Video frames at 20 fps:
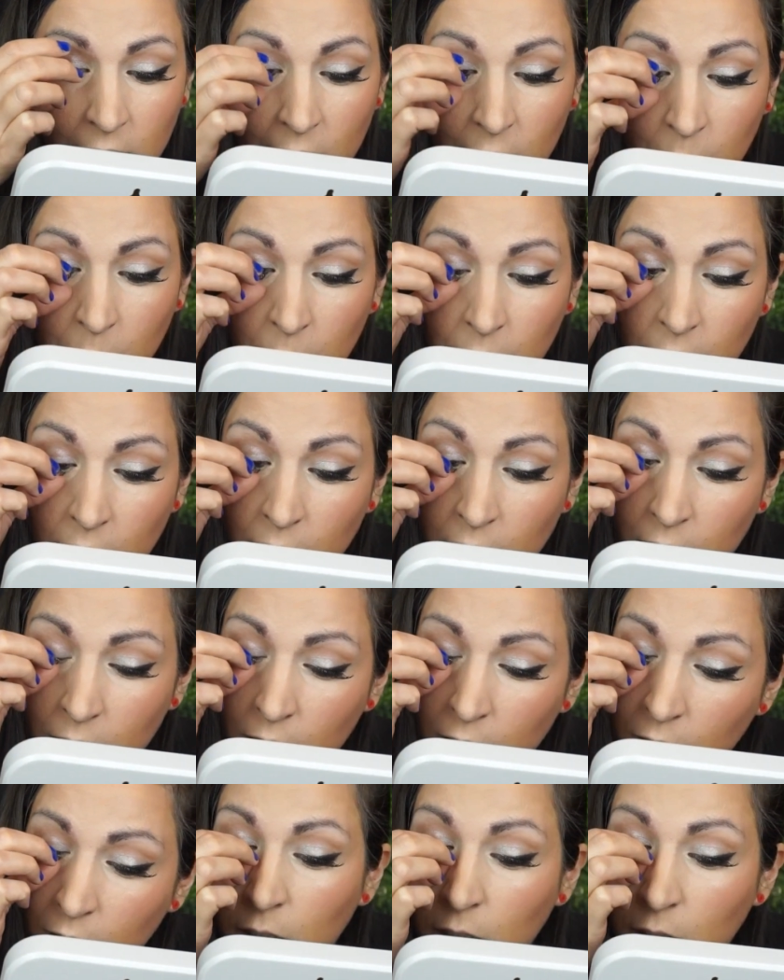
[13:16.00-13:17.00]
them
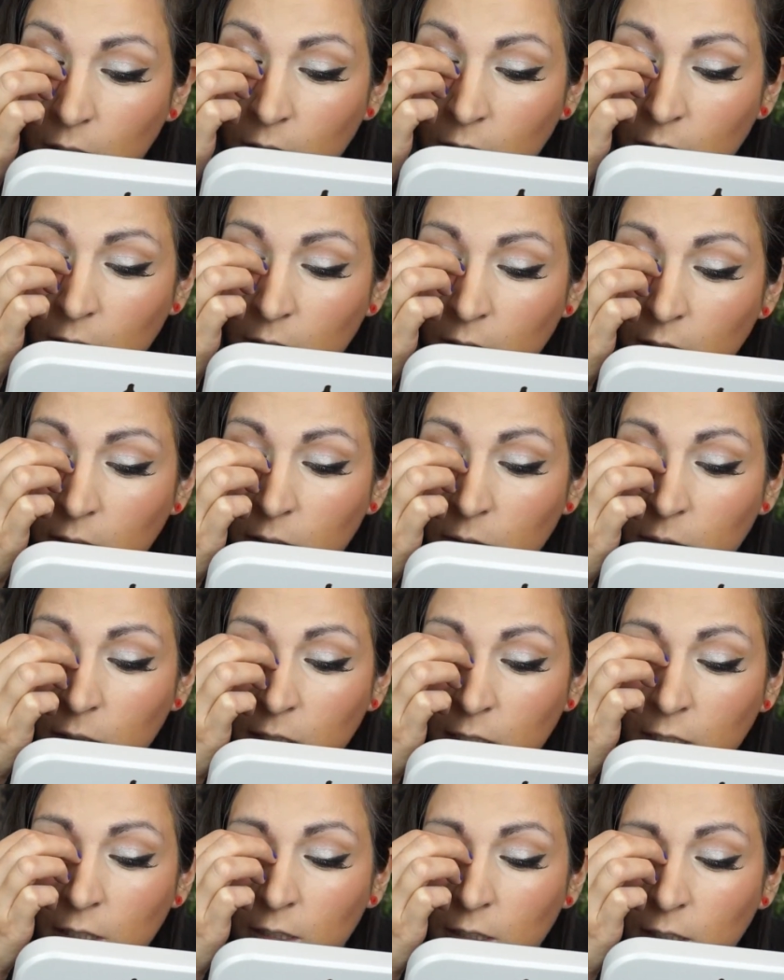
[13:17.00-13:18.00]
or do
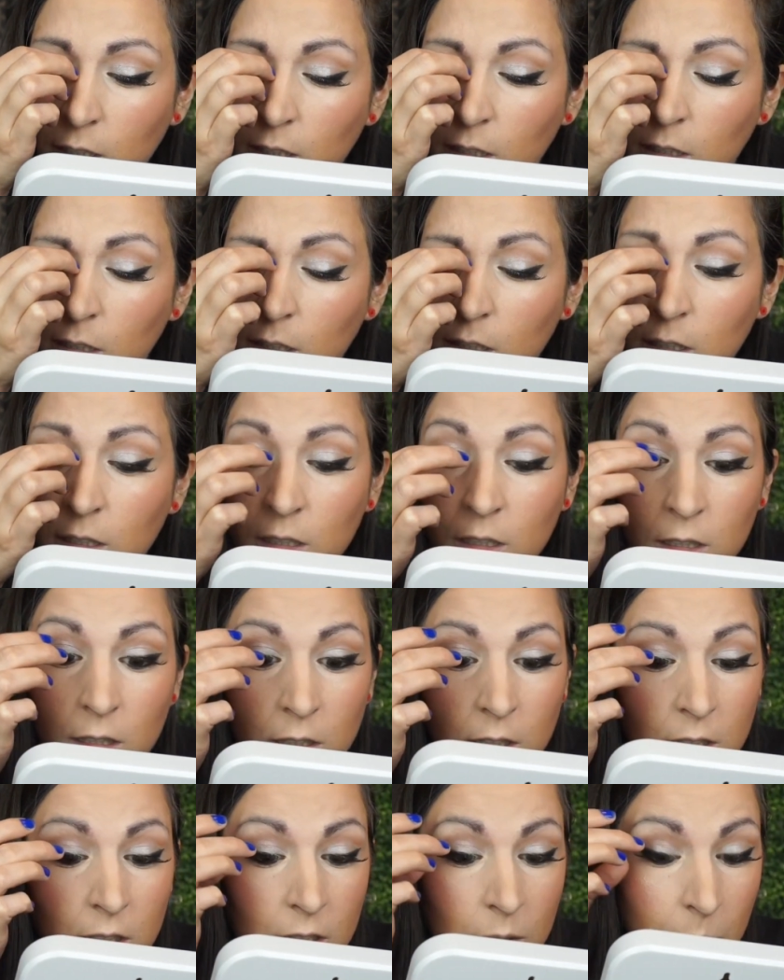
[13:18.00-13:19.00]
anything
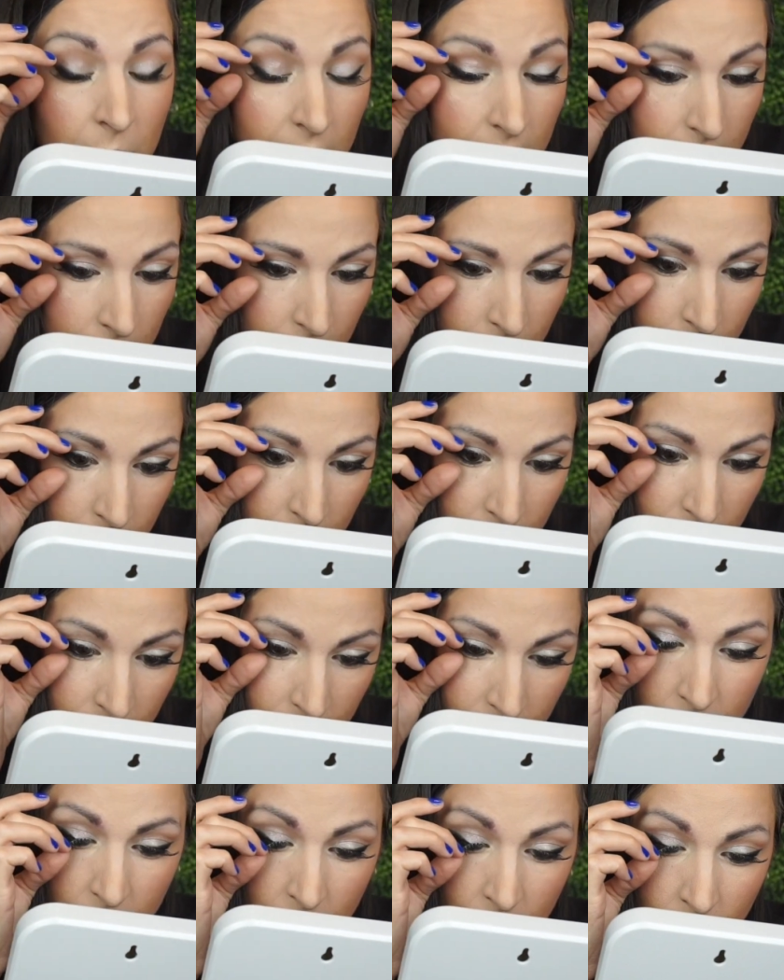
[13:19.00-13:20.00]
to make them
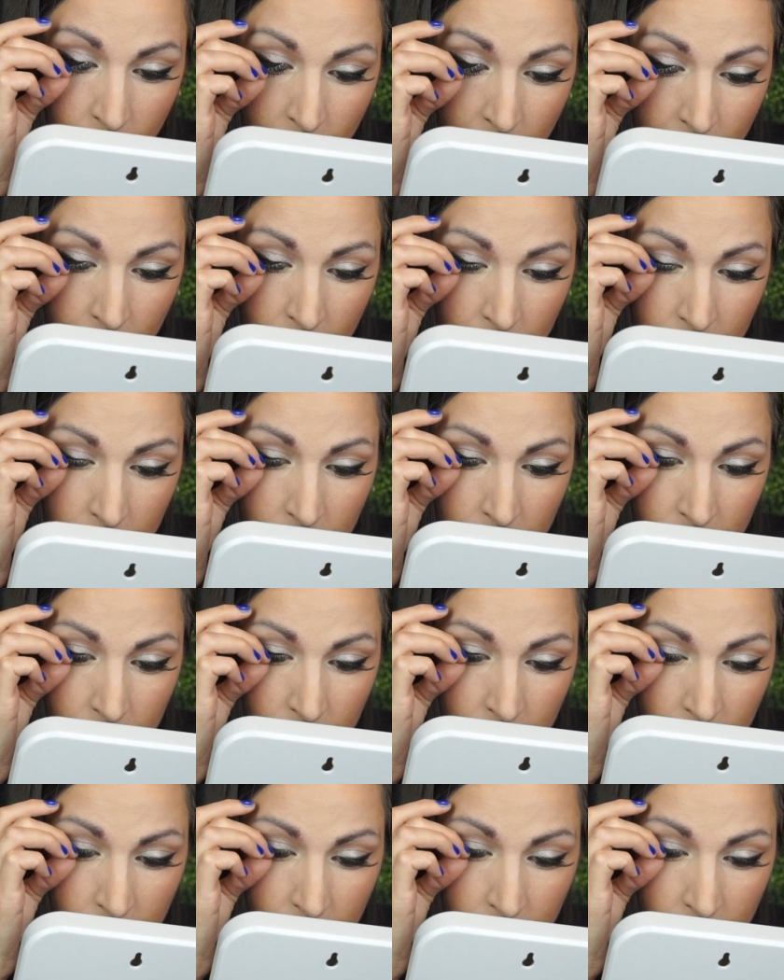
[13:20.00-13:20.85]
better. I